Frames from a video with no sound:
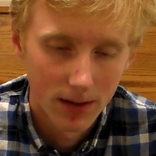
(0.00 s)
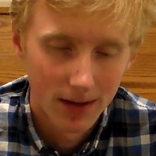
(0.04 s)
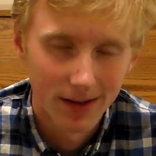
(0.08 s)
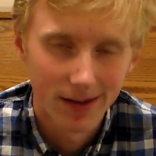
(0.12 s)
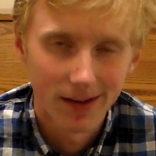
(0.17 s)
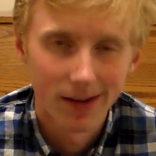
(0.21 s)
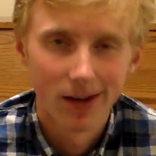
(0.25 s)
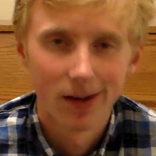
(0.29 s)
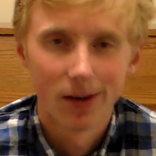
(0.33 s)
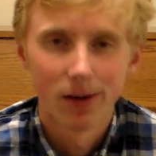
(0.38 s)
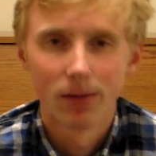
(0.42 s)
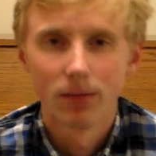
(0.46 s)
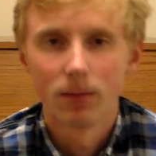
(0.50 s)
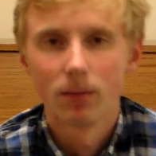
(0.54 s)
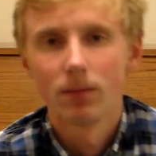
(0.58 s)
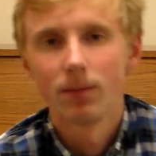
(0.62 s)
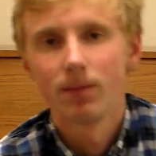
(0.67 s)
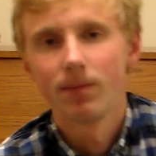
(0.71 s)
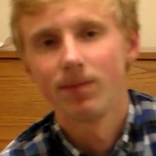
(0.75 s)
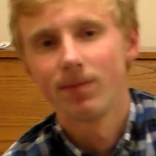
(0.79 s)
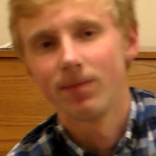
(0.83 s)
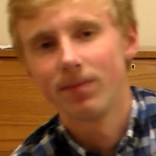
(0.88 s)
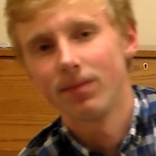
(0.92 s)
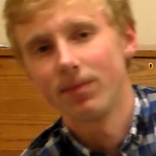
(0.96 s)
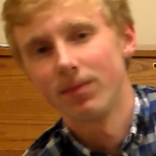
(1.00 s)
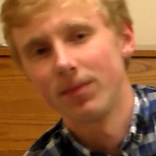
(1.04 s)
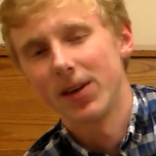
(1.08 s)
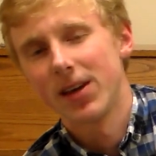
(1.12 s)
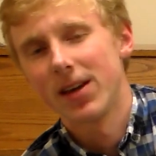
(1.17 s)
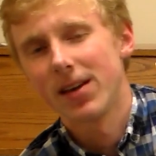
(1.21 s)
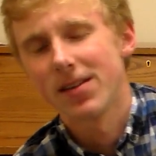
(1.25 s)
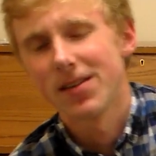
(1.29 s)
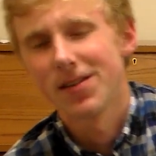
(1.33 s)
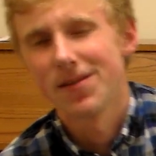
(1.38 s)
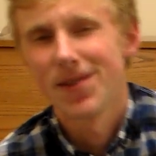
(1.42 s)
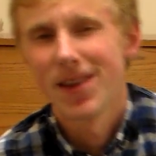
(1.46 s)
And you know,
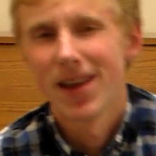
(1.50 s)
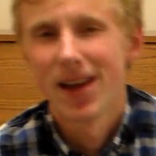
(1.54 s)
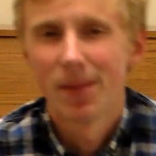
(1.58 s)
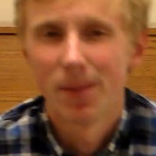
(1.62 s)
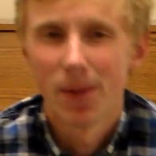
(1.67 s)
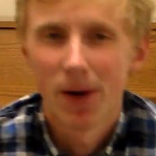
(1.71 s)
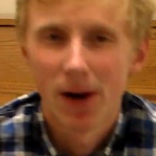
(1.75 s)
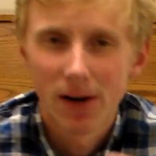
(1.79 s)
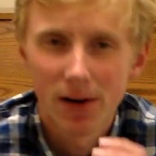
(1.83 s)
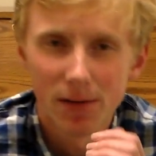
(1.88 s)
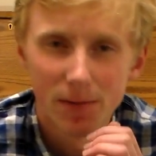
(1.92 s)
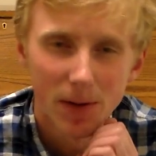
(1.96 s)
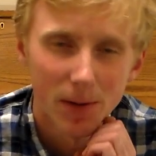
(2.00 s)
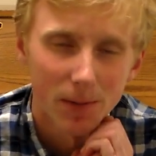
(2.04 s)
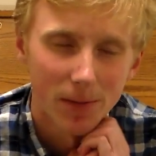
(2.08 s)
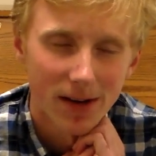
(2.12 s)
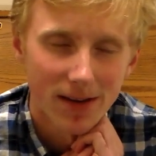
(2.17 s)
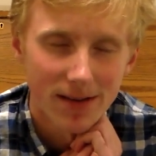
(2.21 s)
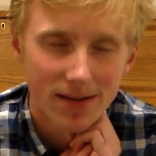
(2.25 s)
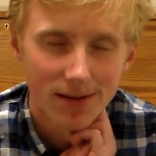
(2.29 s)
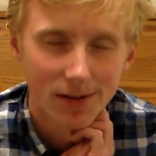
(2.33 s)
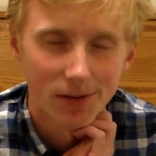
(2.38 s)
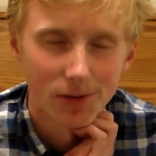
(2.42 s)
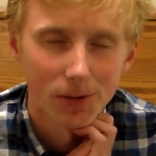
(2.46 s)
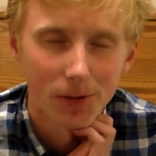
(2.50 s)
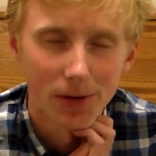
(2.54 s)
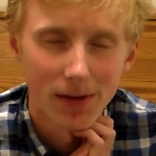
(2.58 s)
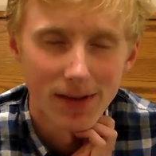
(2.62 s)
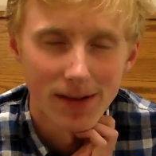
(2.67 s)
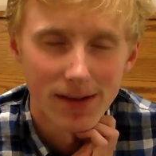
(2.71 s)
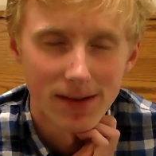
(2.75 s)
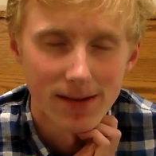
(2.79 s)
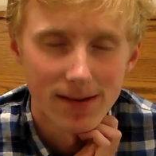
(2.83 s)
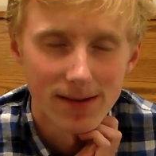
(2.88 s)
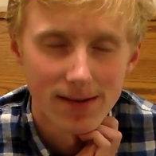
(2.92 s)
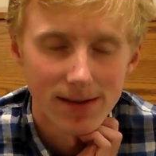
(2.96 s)
because of that, part of me wants to
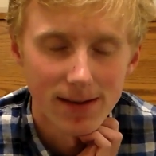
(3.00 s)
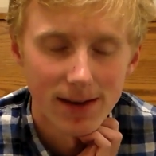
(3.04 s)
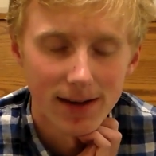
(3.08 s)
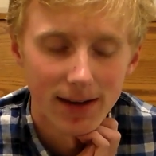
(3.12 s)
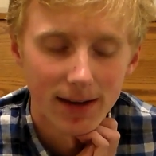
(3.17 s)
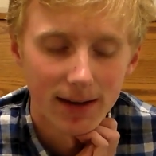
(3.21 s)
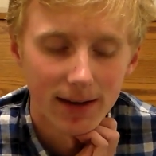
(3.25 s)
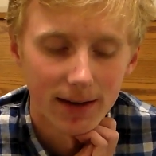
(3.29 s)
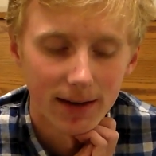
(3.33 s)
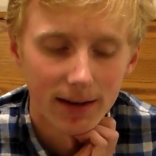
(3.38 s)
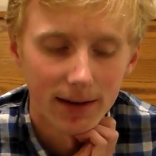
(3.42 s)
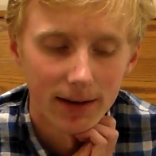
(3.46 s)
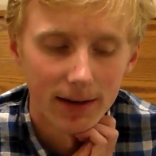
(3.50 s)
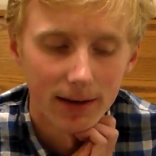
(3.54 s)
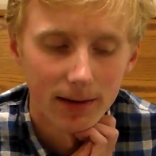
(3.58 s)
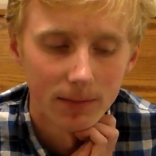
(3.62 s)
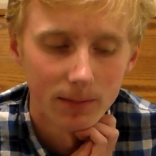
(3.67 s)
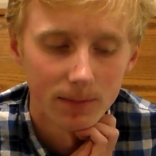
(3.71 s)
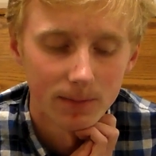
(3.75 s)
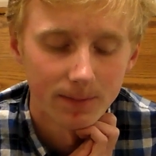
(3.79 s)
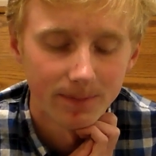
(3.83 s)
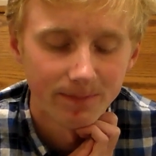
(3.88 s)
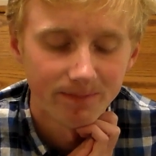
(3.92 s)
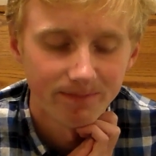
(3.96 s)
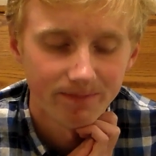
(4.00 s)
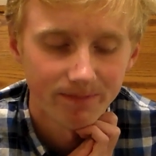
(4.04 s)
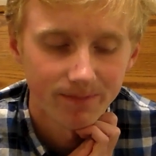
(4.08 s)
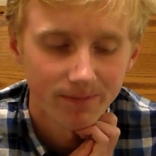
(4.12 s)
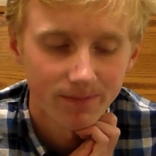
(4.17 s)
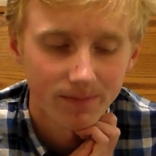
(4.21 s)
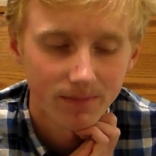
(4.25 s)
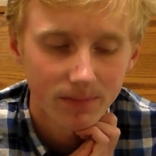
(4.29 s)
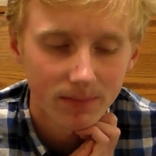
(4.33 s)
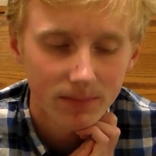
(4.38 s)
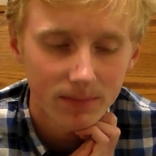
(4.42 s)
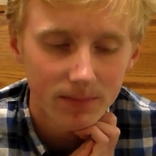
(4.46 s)
treat this like a
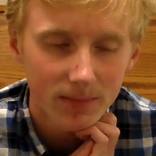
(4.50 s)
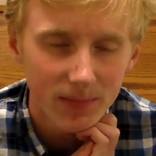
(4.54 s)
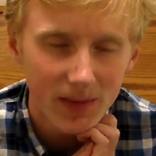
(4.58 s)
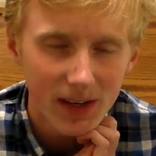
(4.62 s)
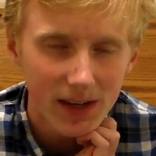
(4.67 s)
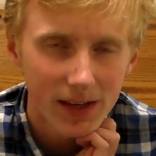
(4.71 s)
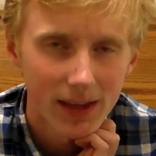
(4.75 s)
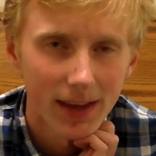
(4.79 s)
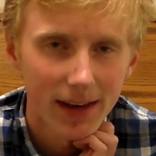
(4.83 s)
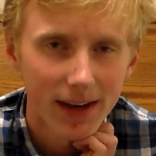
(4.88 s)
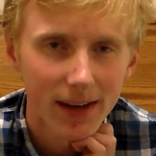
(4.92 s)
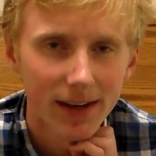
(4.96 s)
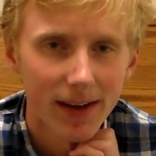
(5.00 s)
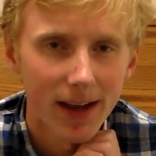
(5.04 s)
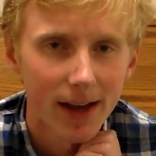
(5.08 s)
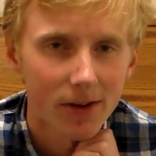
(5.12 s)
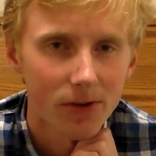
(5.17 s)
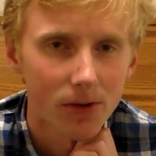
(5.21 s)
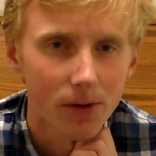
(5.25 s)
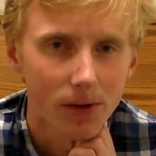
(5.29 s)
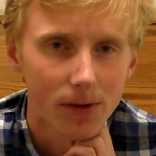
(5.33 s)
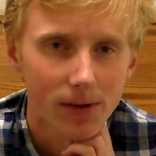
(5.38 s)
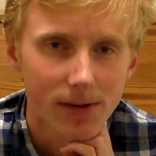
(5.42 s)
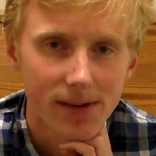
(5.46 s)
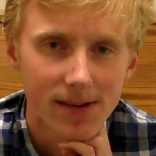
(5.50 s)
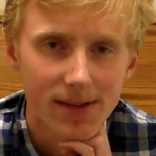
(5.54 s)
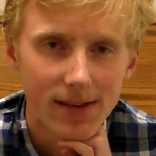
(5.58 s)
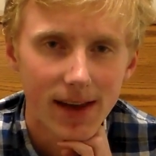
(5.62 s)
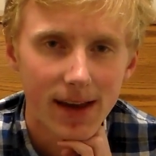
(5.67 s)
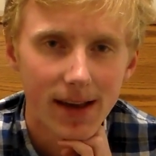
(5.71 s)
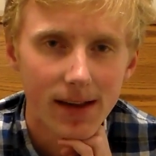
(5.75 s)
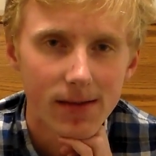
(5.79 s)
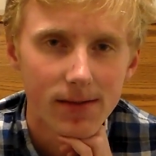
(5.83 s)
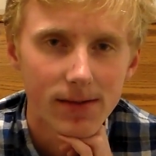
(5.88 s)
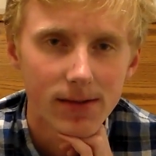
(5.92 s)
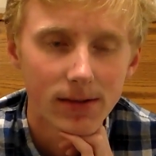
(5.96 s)
natural
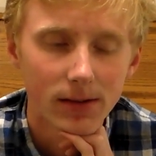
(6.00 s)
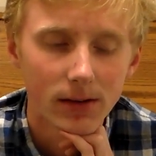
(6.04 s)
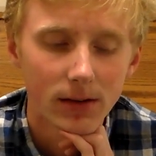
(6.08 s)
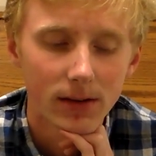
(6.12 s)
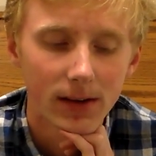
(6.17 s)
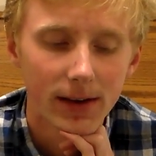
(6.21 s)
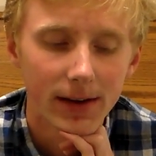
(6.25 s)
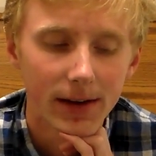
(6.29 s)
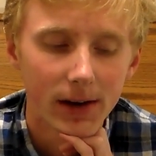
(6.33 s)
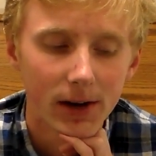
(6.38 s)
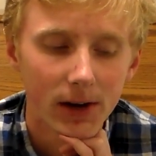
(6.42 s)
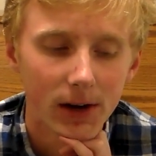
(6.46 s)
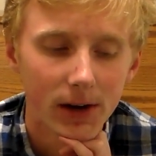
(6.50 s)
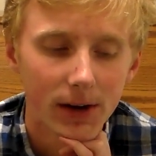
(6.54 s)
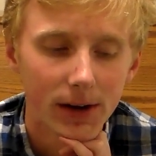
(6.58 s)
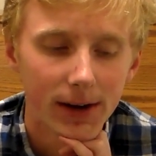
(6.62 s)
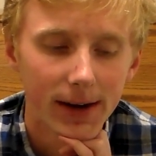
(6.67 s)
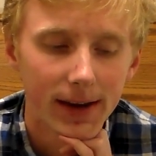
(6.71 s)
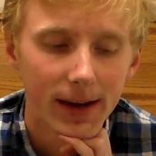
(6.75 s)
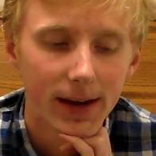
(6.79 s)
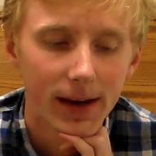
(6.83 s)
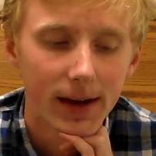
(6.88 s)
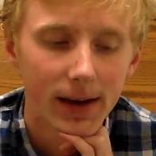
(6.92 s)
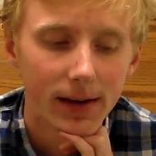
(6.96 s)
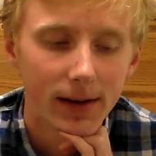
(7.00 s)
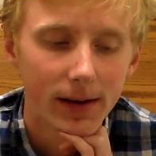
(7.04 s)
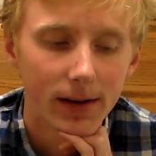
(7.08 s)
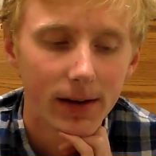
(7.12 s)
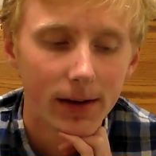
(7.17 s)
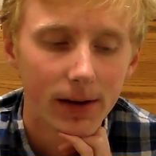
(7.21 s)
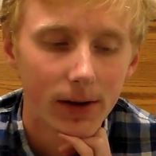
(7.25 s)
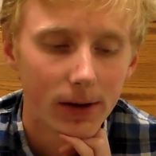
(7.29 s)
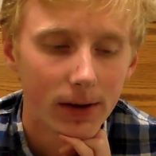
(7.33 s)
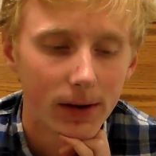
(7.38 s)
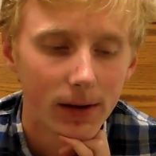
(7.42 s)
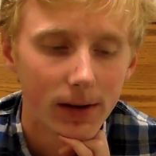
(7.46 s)
disaster, like a hurricane, you
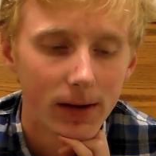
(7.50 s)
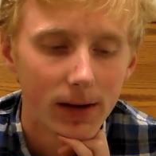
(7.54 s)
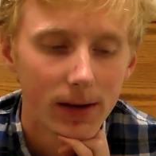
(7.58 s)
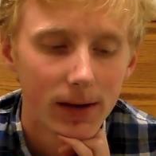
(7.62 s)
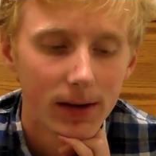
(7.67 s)
know.